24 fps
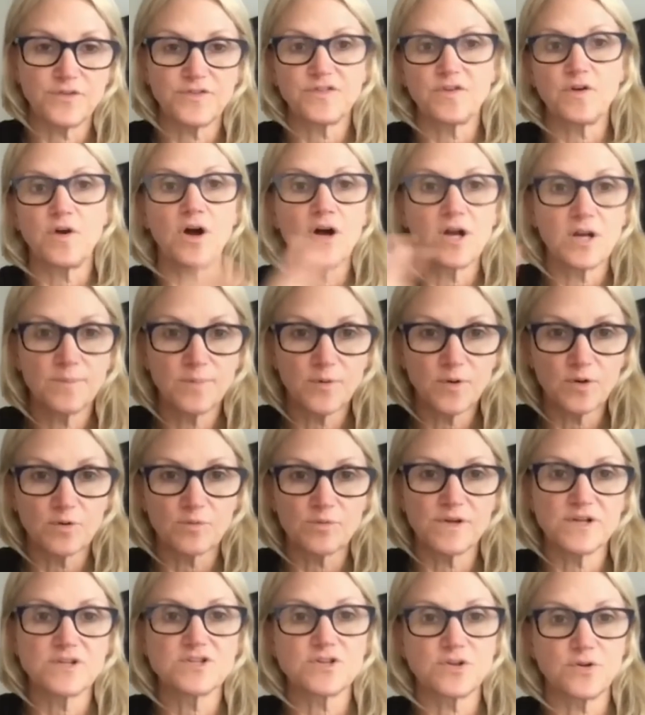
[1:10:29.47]
So Audible
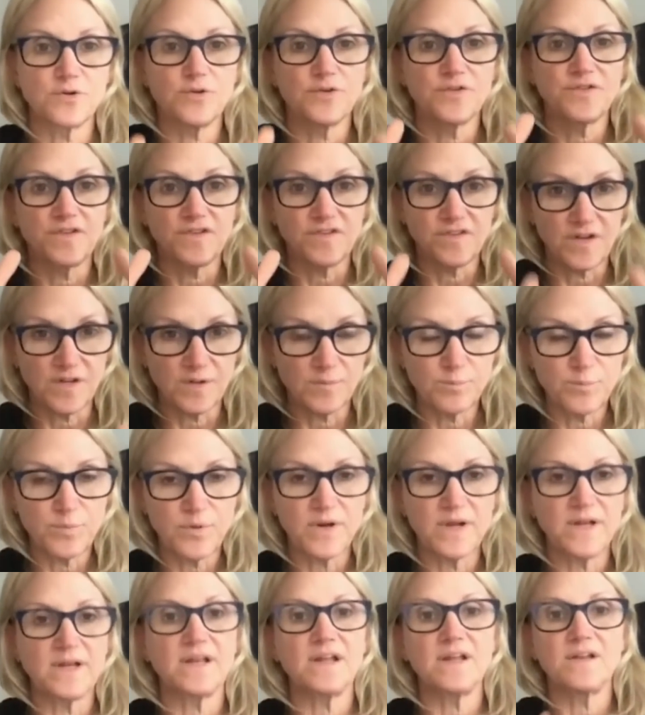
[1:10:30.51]
Originals is an
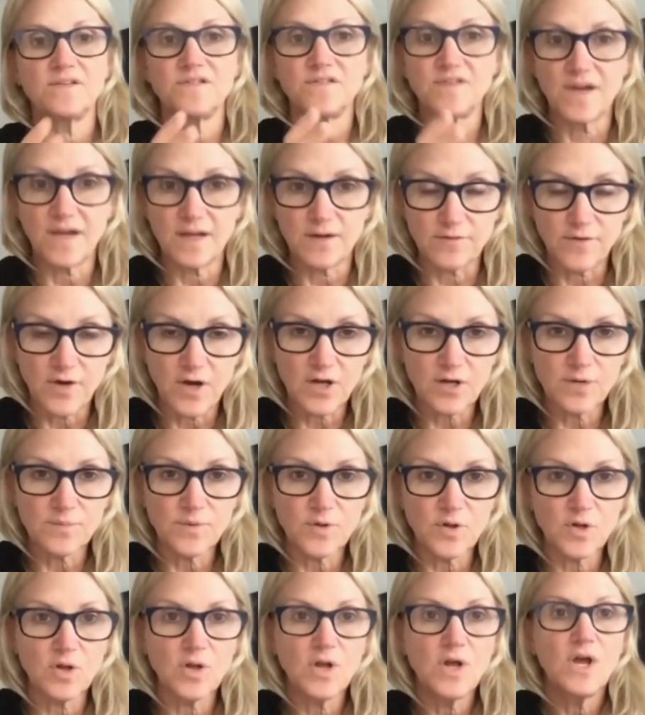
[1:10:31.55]
imprint inside of
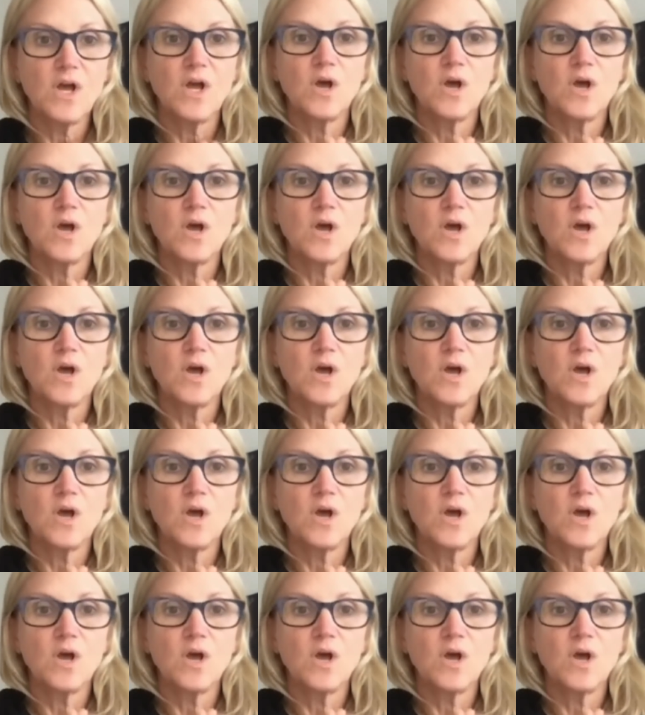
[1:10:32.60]
Audible.